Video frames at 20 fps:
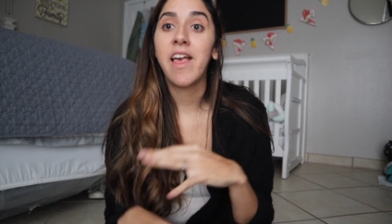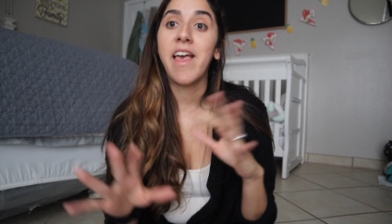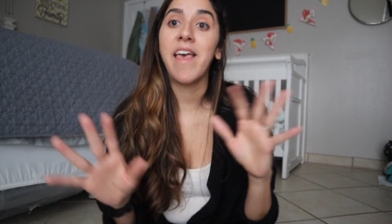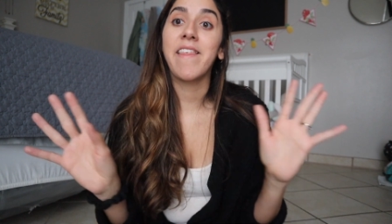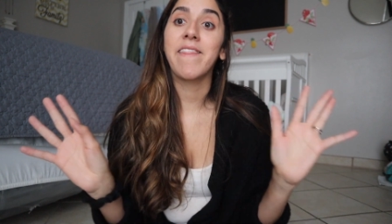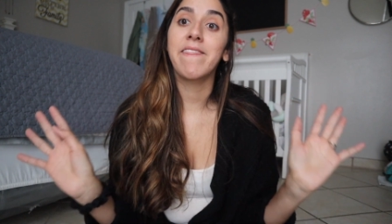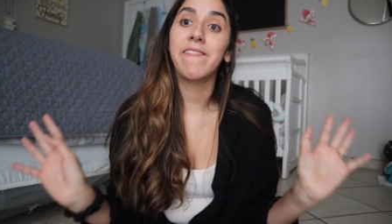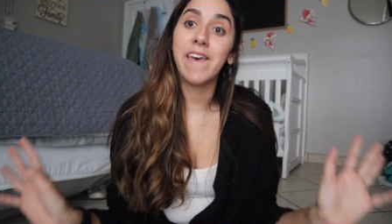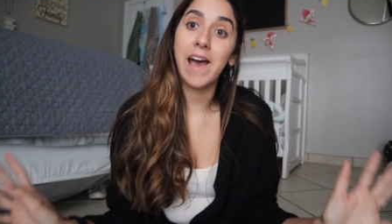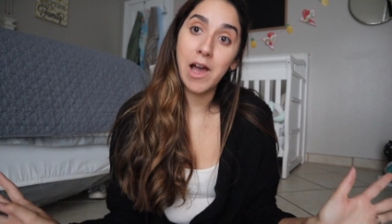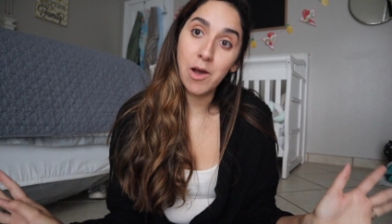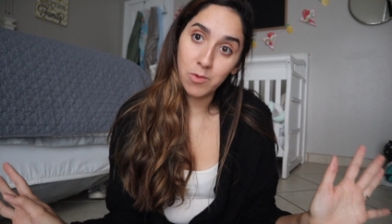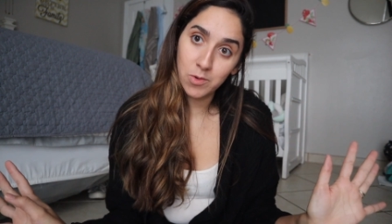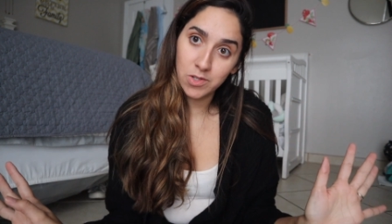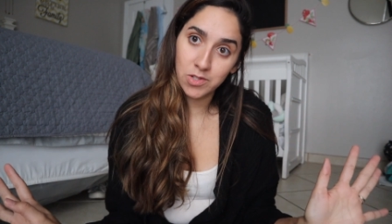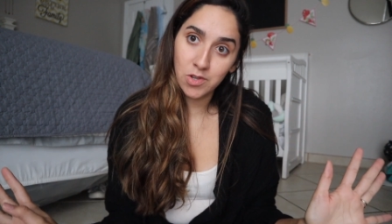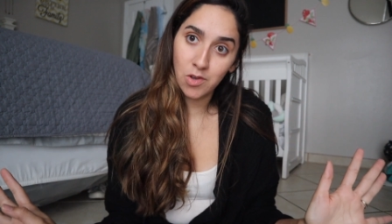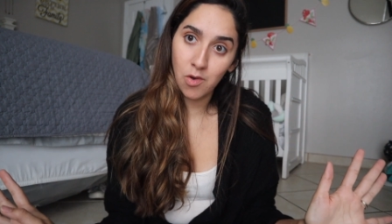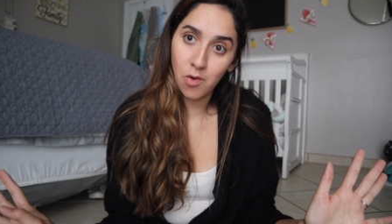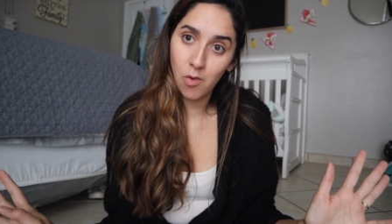and that
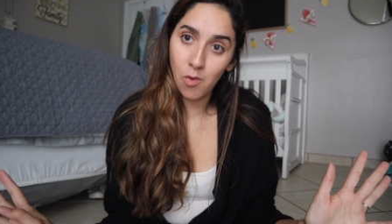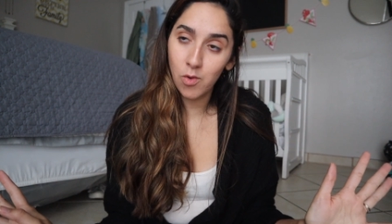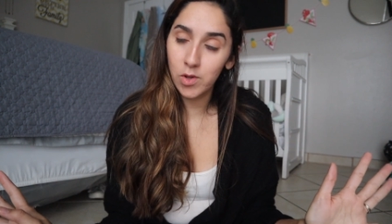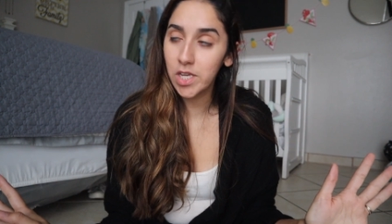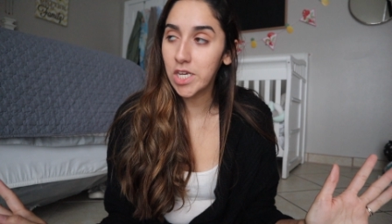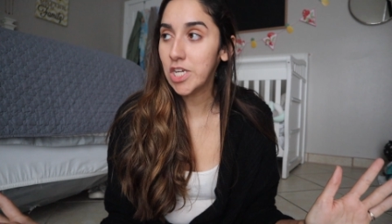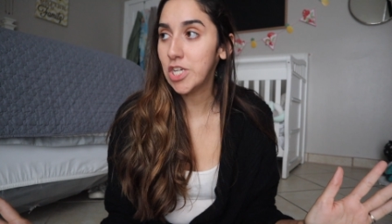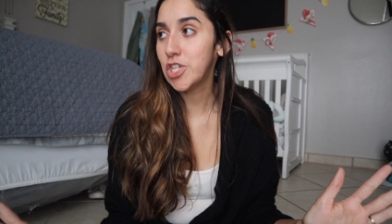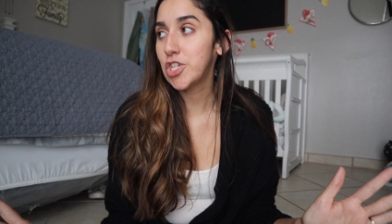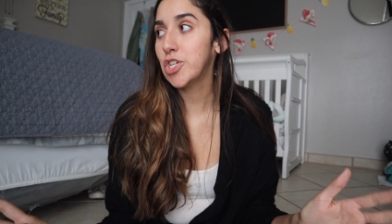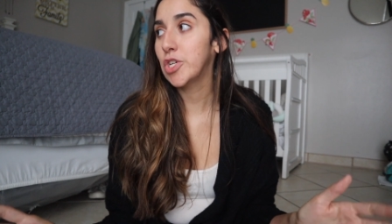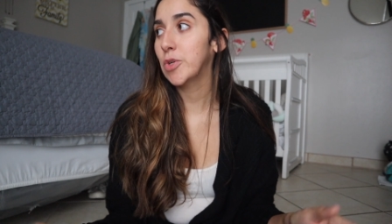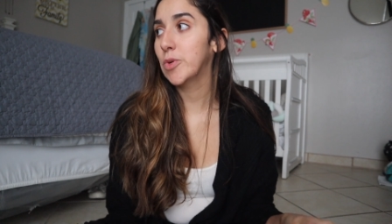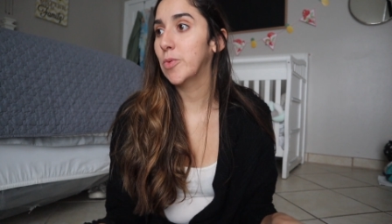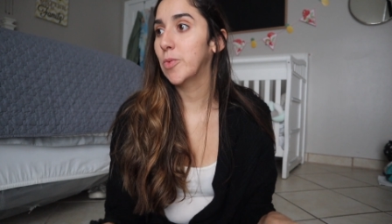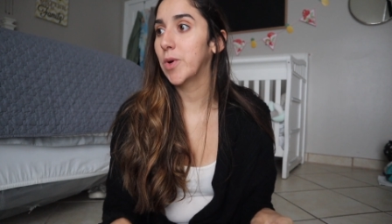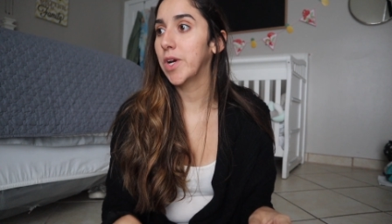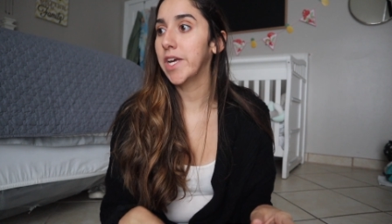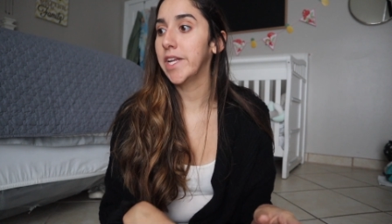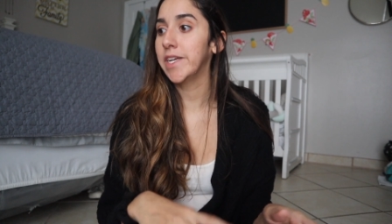was a whole issue
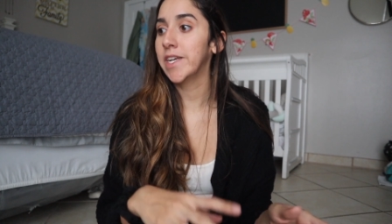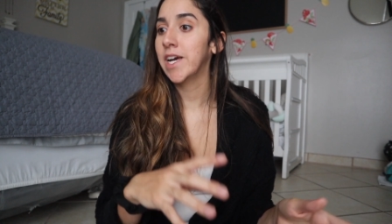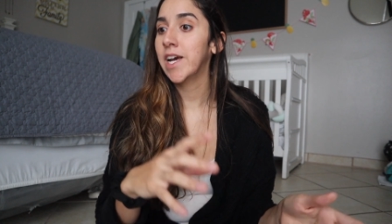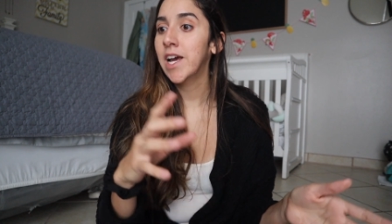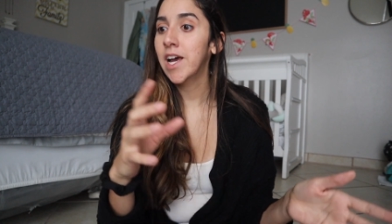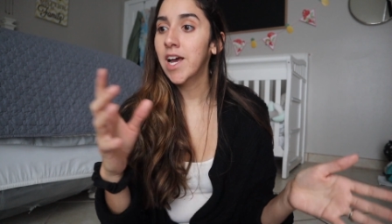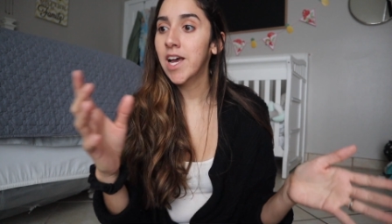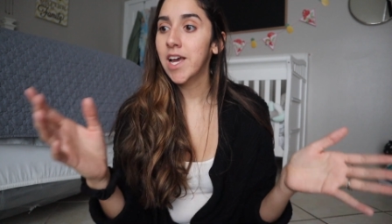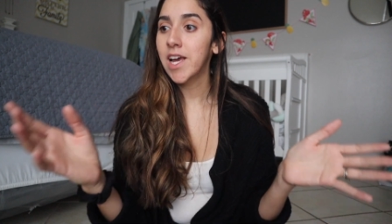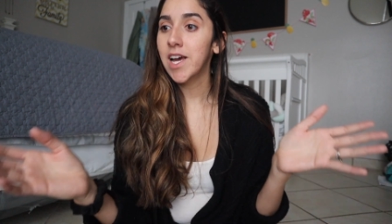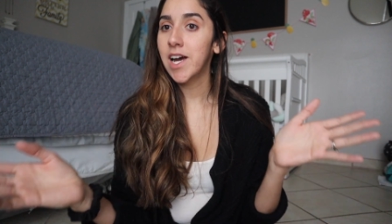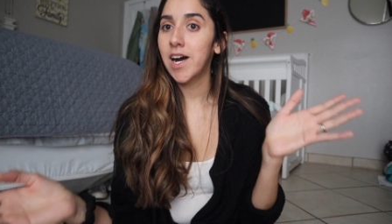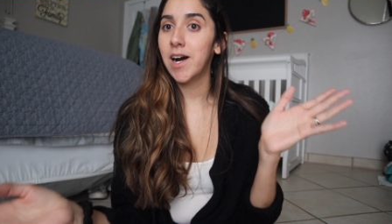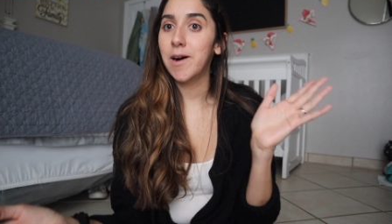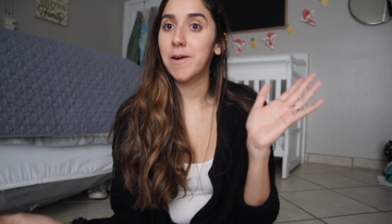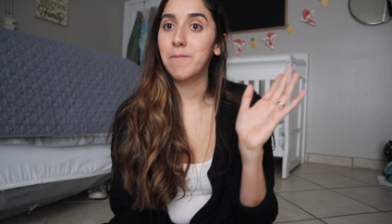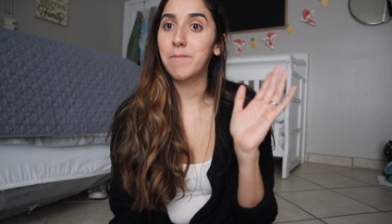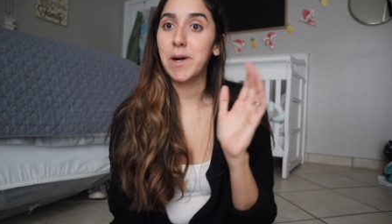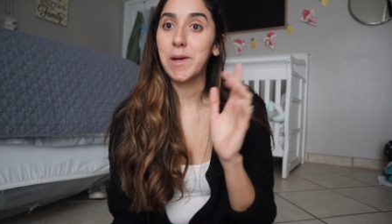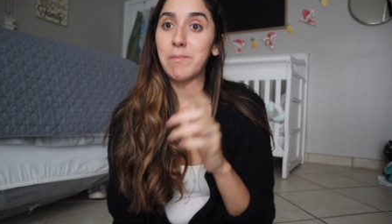when
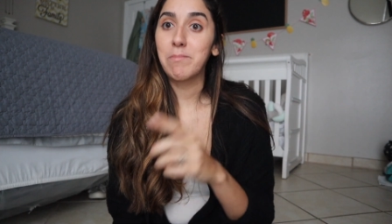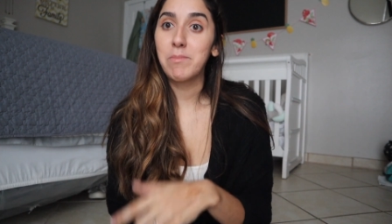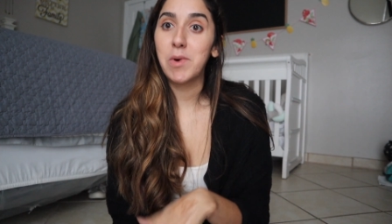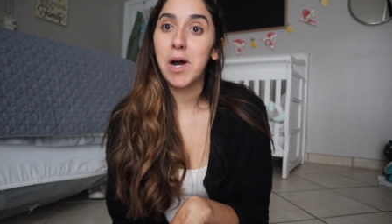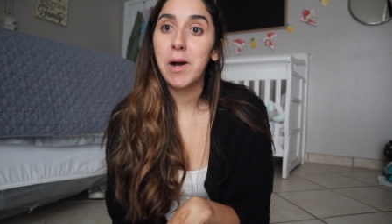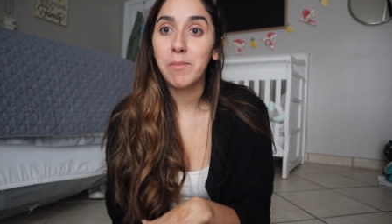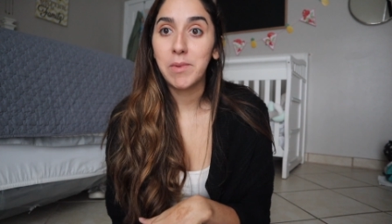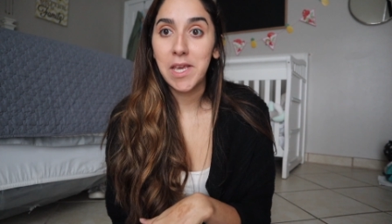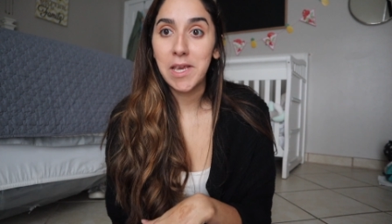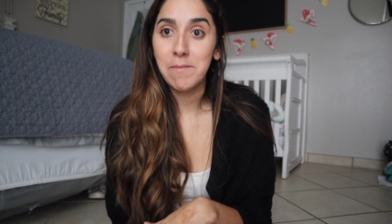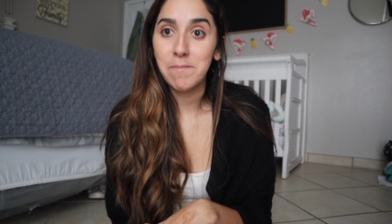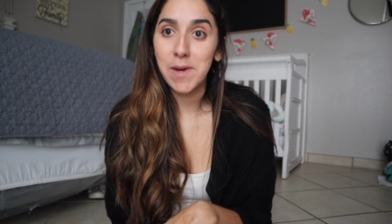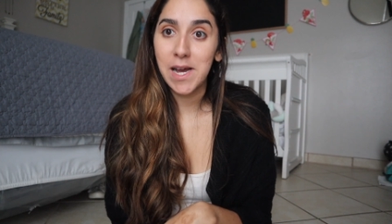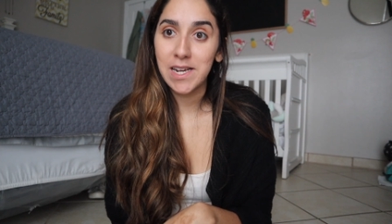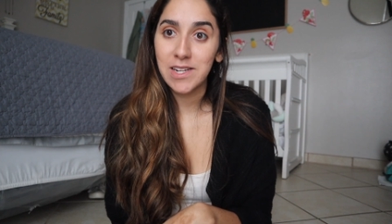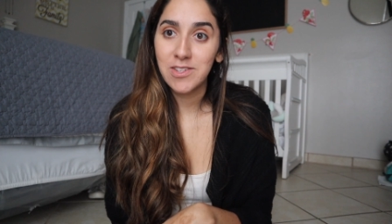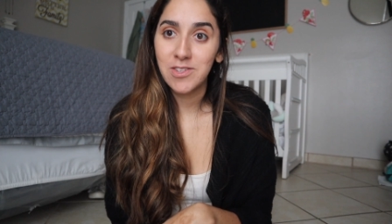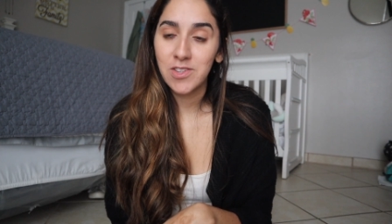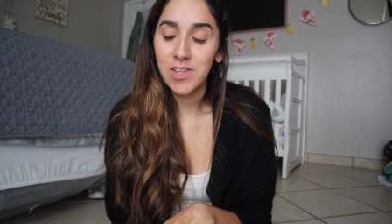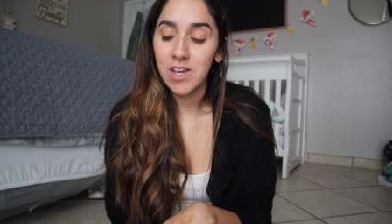my mom came
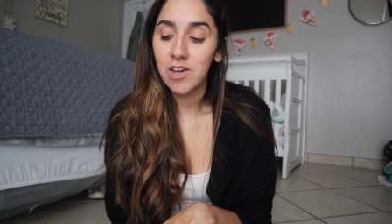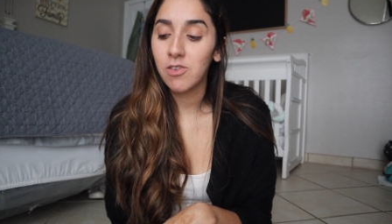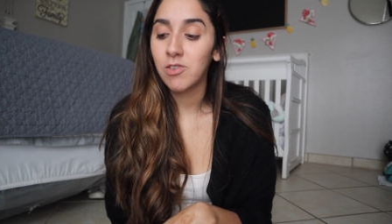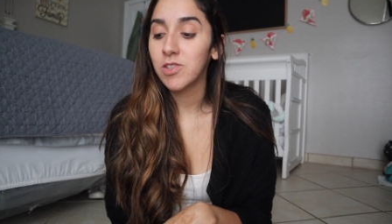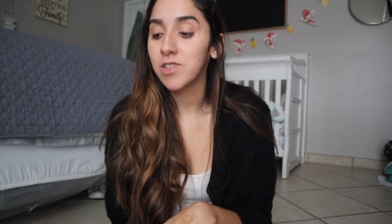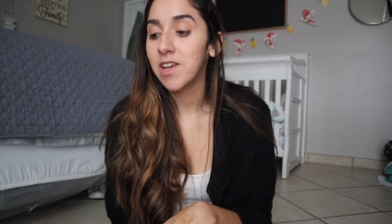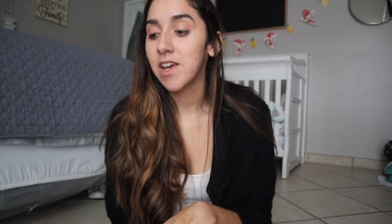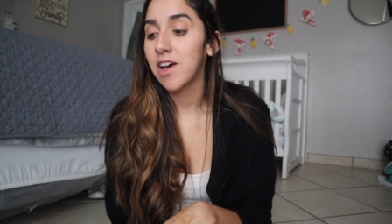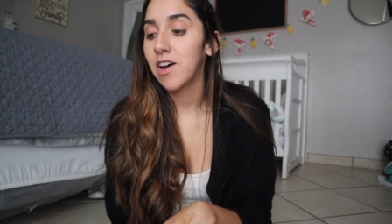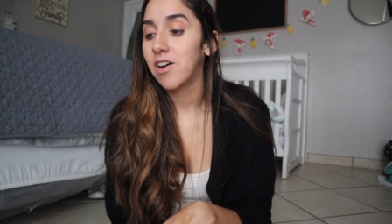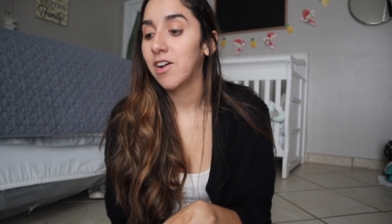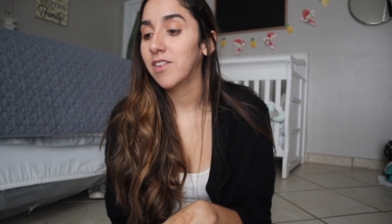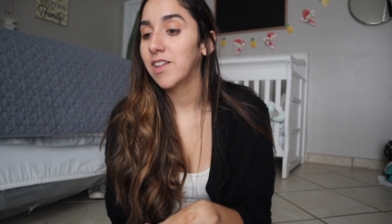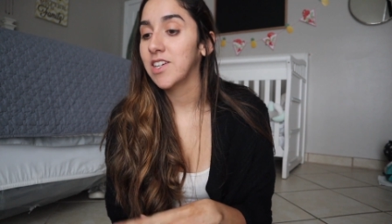back to the hotel.